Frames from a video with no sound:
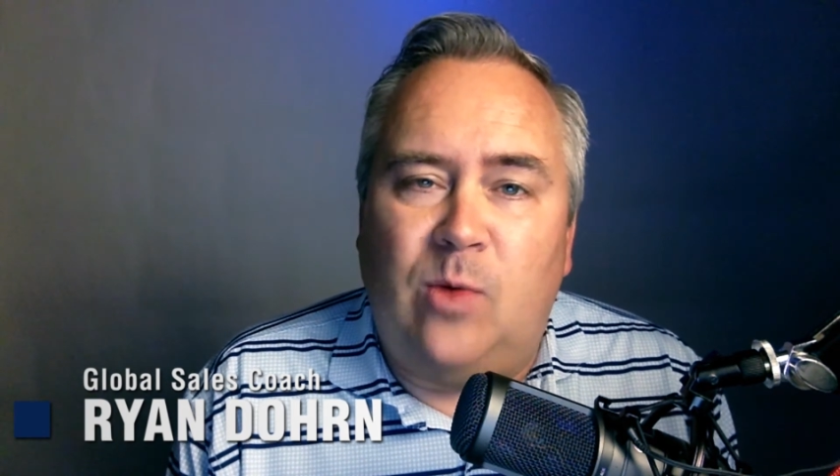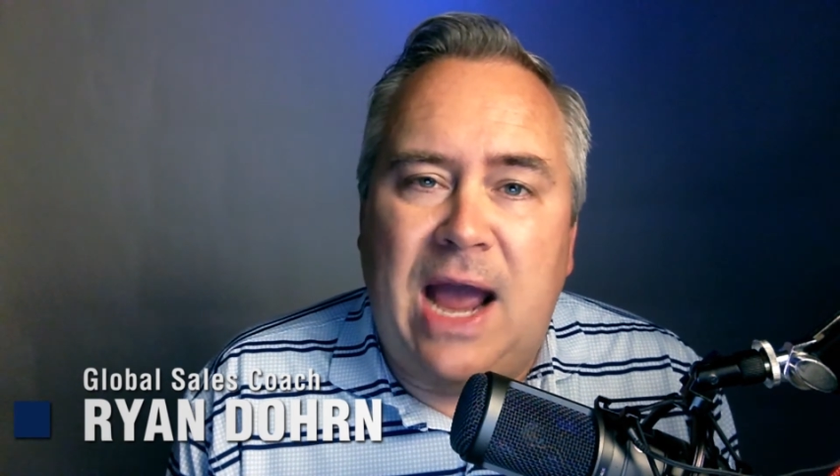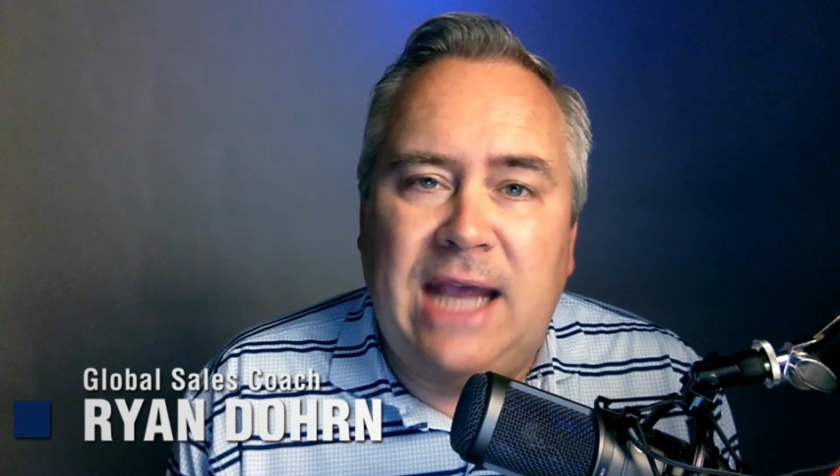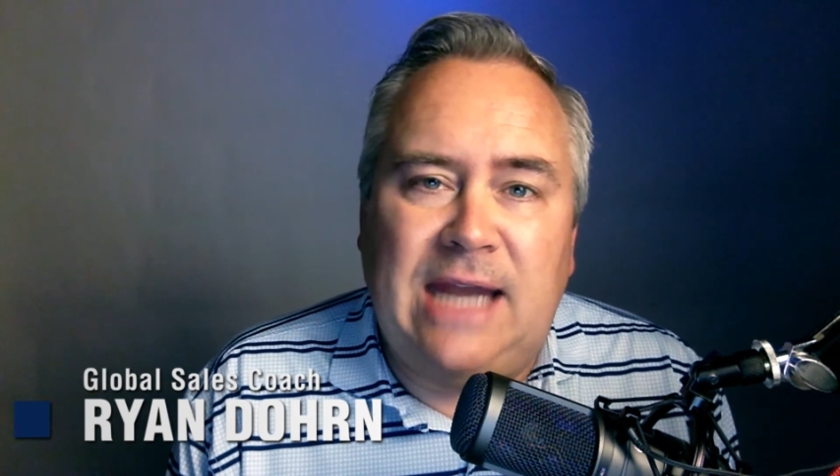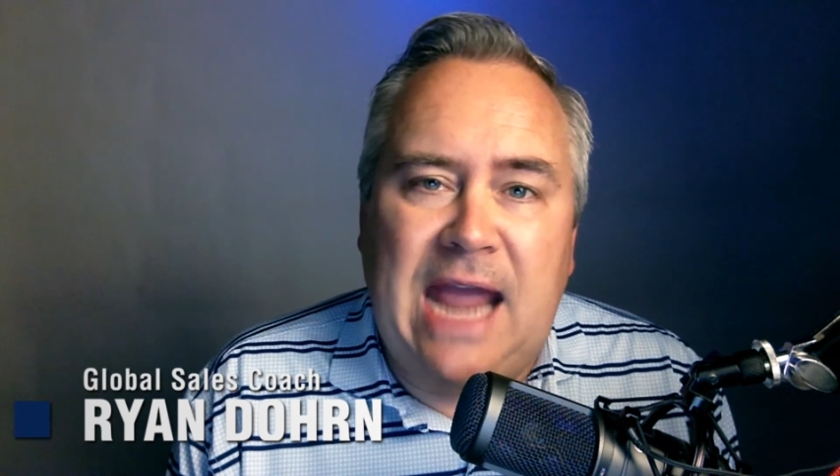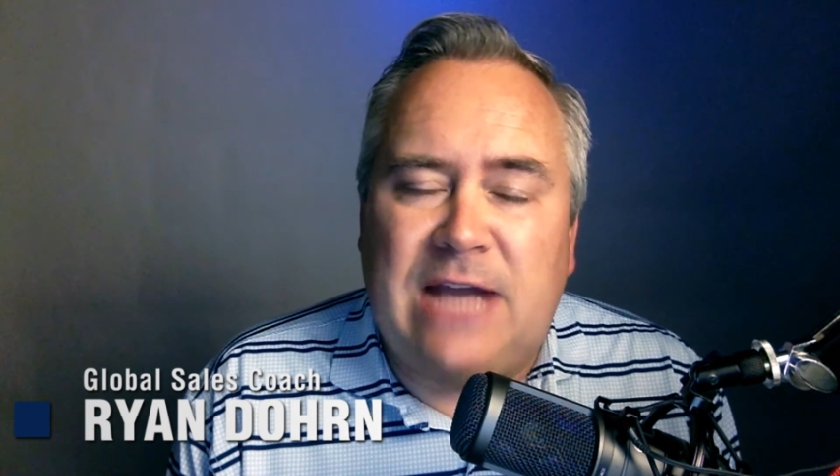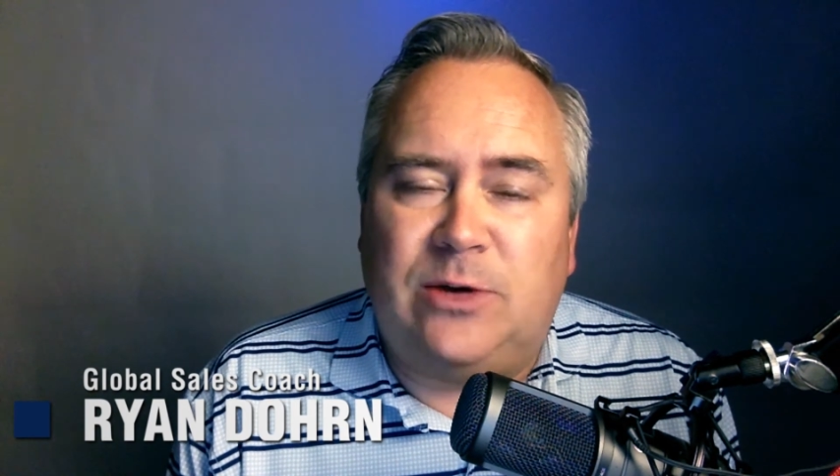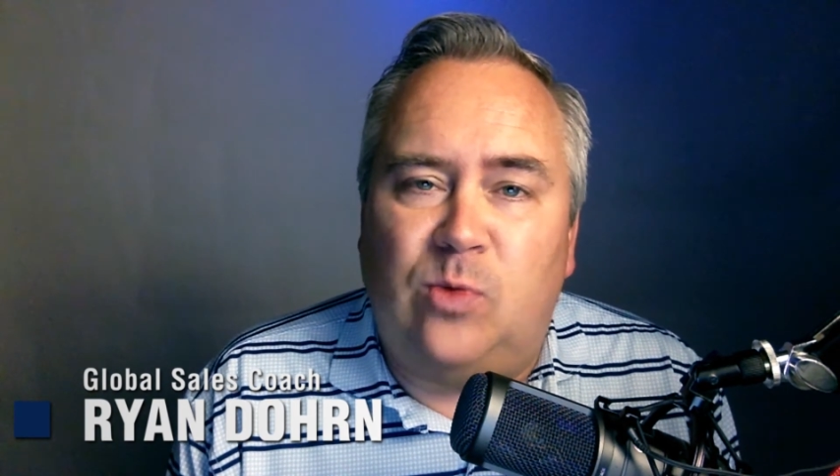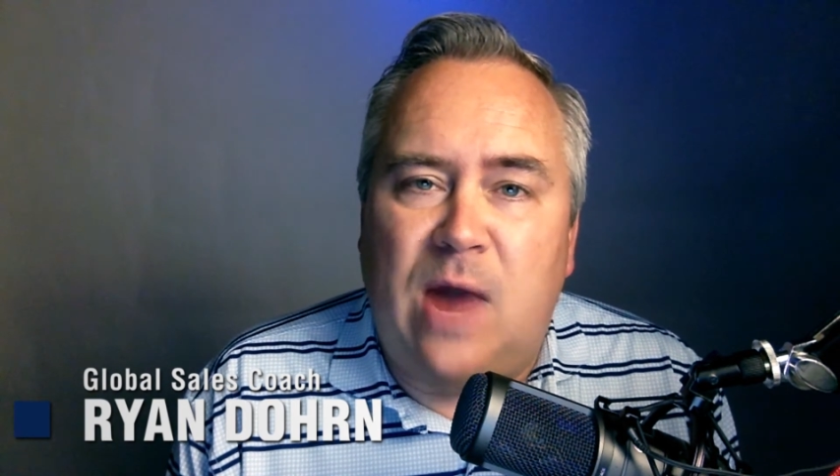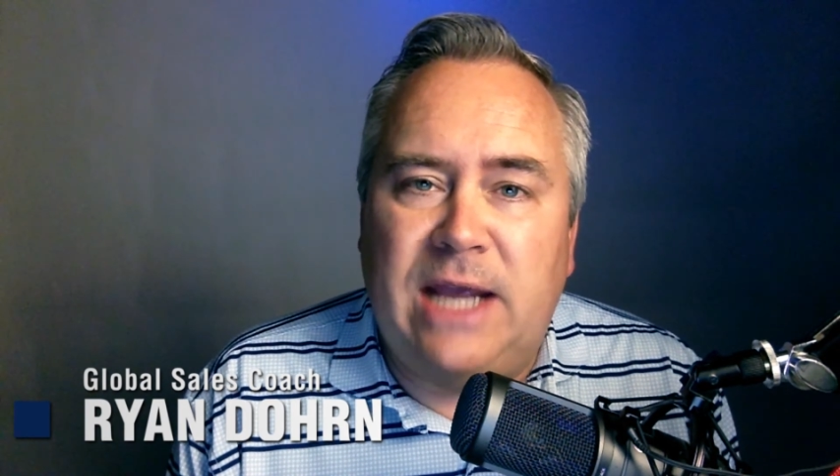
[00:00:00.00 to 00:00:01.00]
ryan
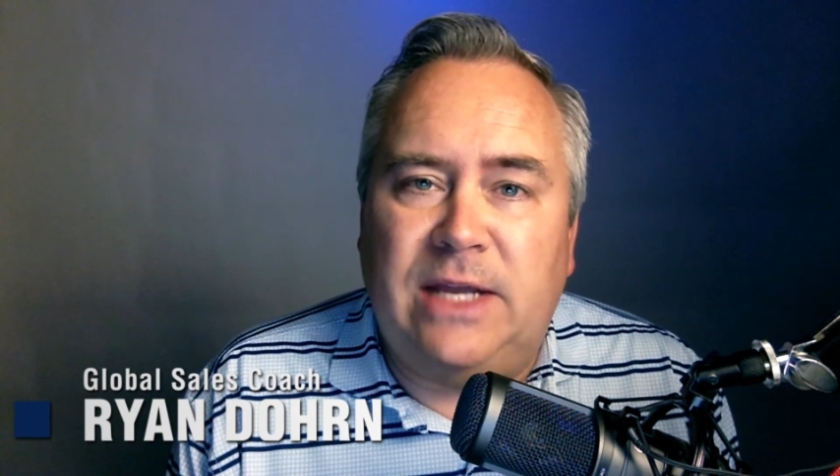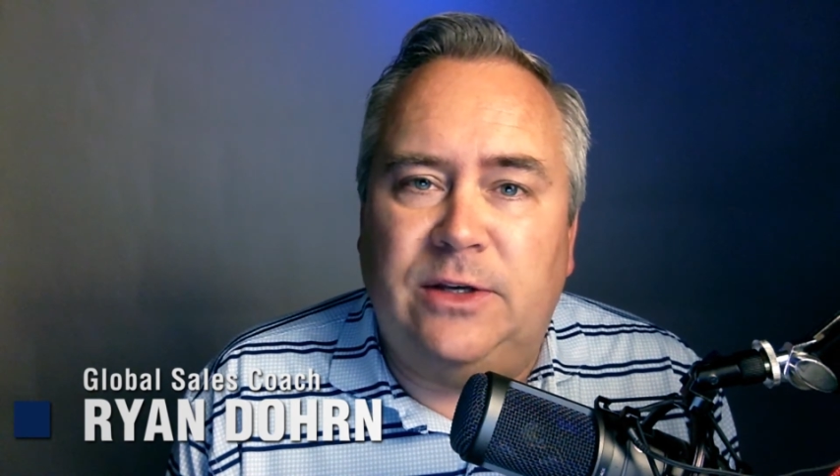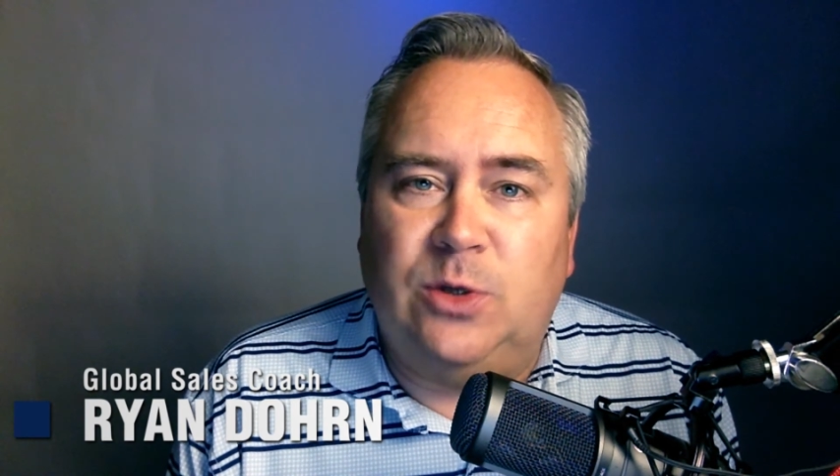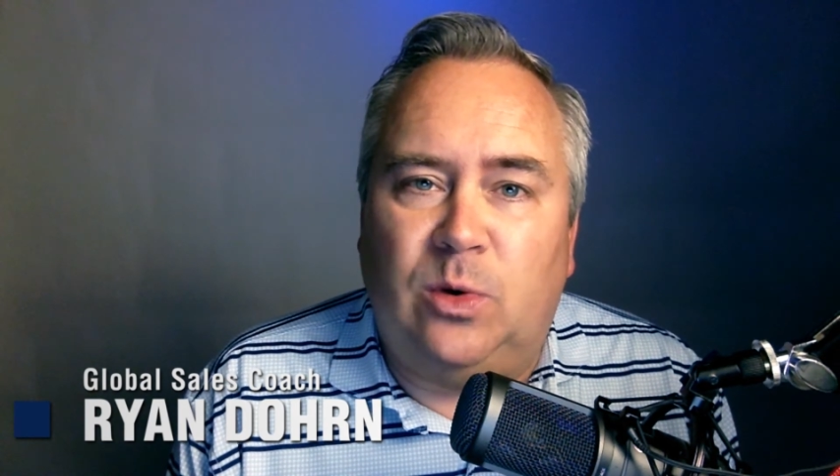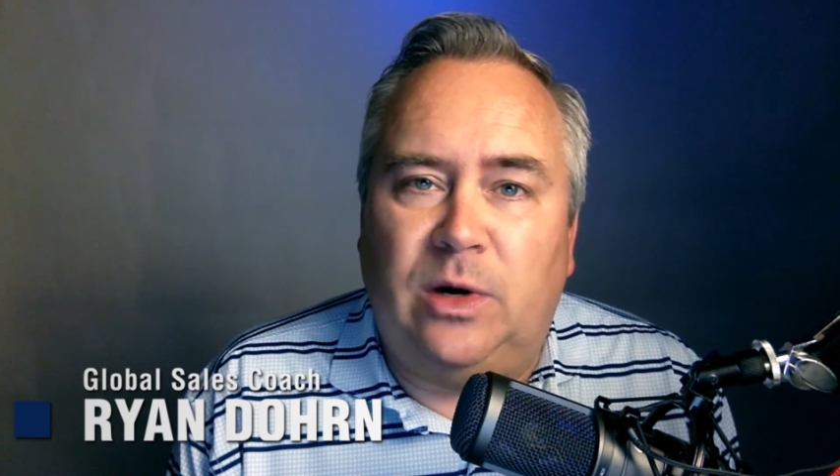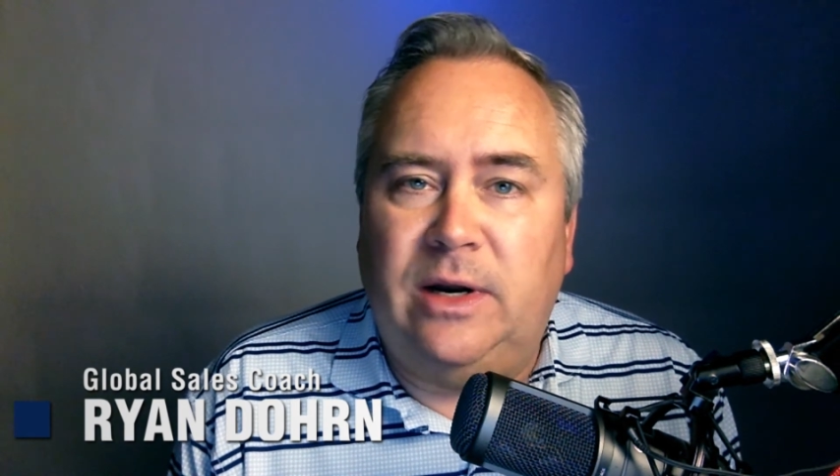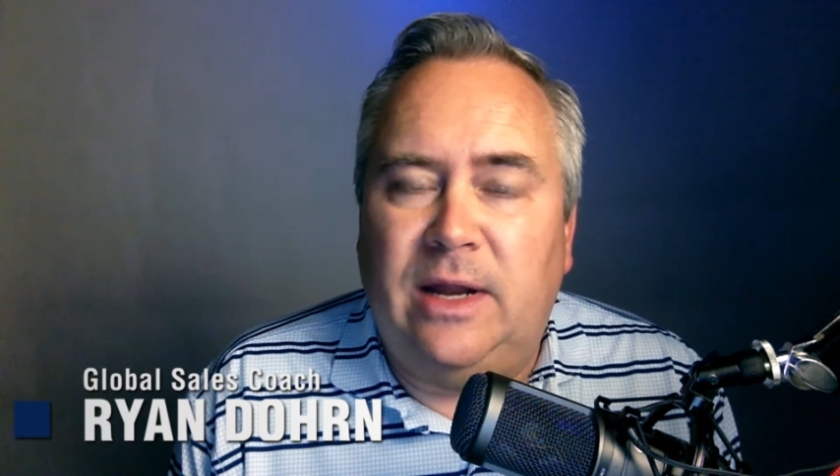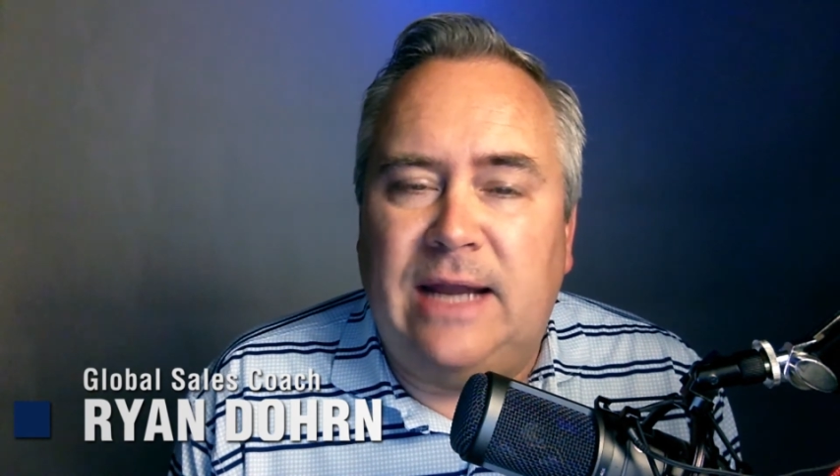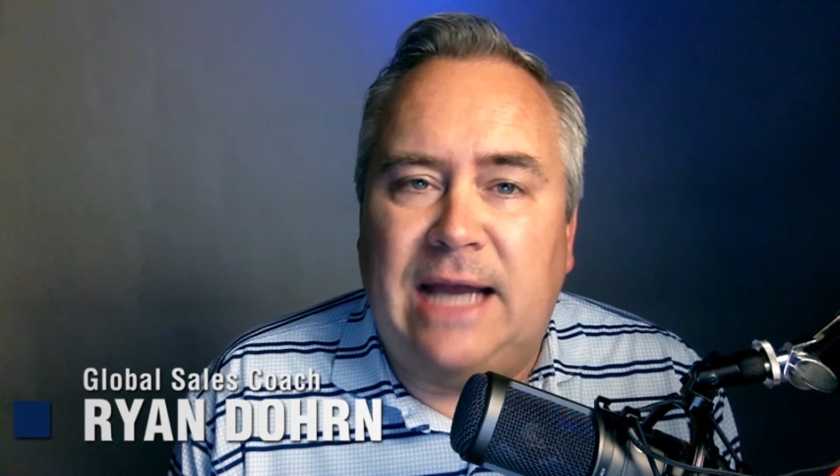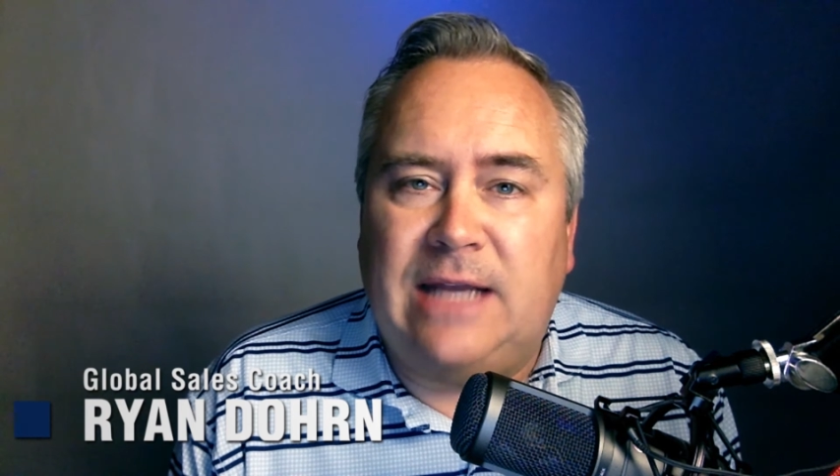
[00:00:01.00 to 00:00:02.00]
at
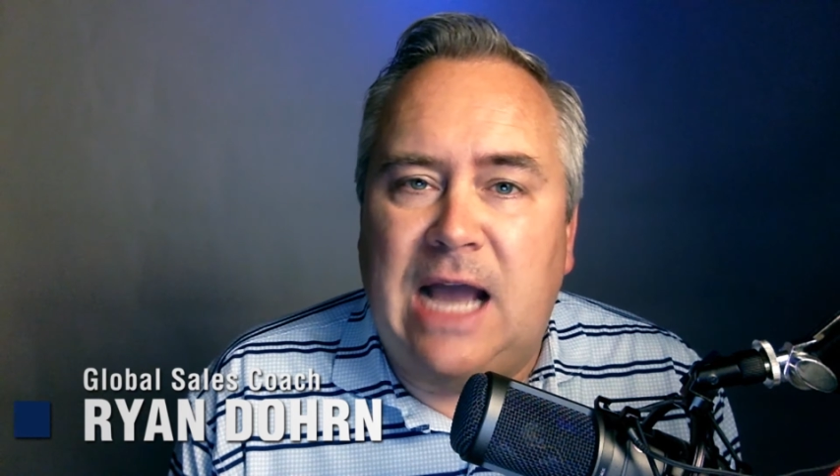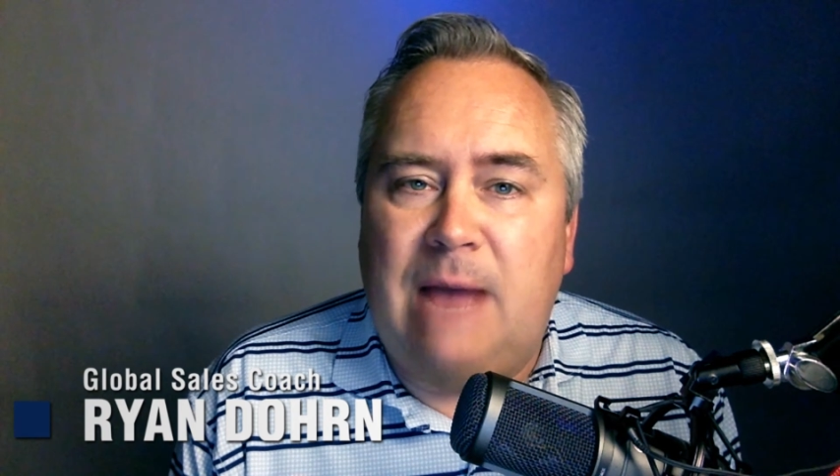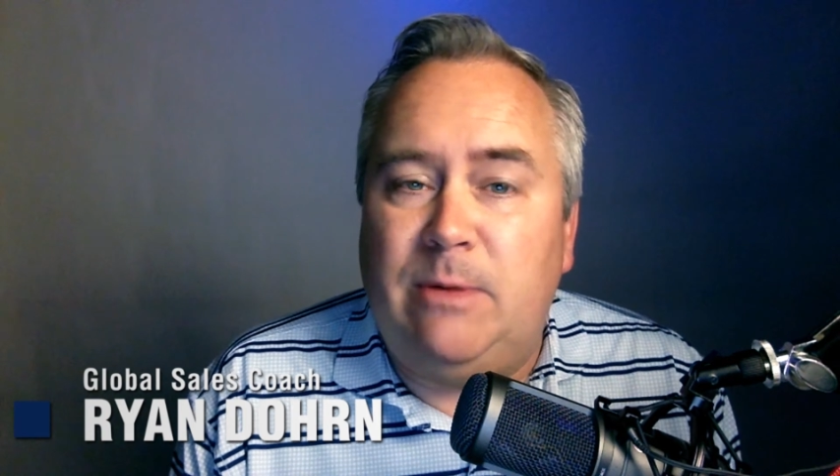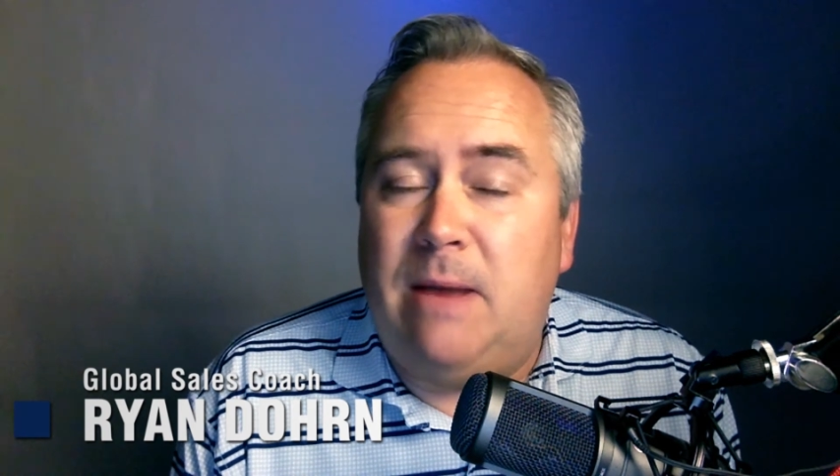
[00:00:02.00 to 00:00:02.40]
ryandohrn.com.